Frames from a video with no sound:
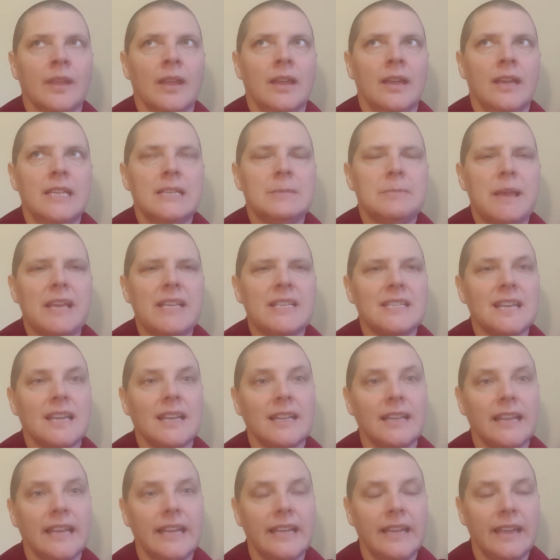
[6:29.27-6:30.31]
It's
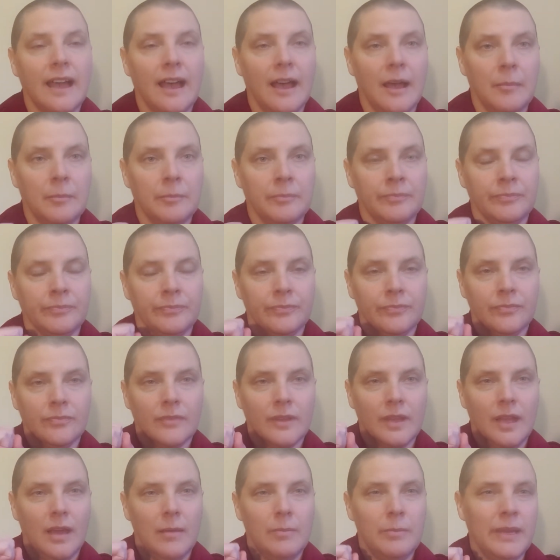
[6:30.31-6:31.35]
basically
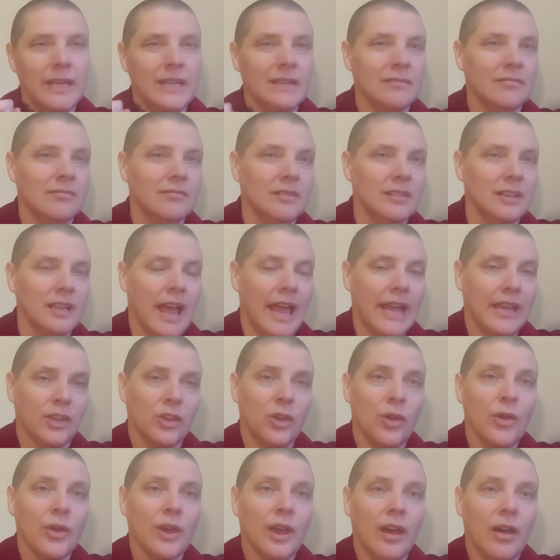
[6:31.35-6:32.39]
a bit like
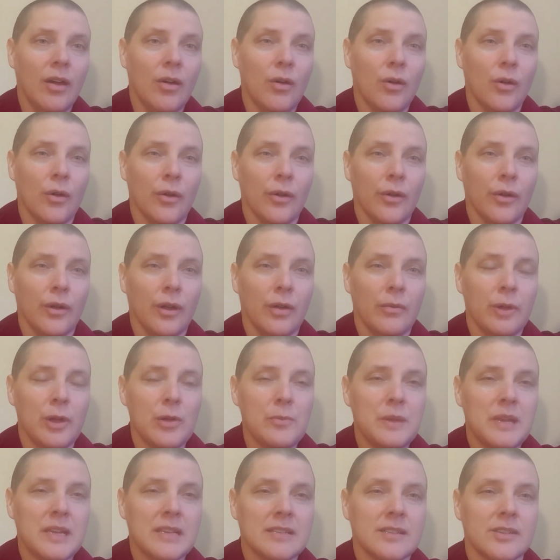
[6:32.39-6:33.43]
yoga or
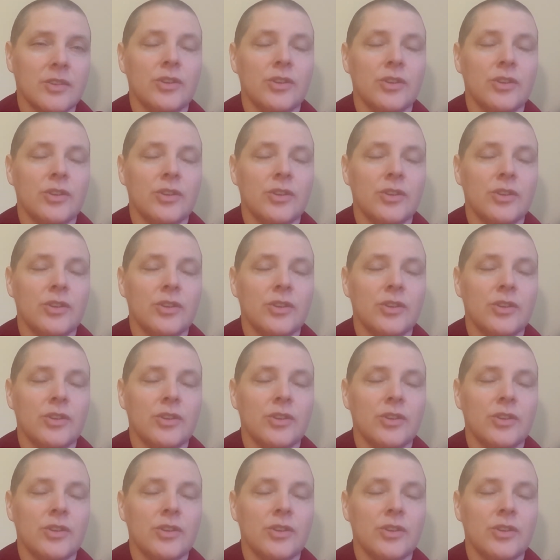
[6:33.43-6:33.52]
aerobics.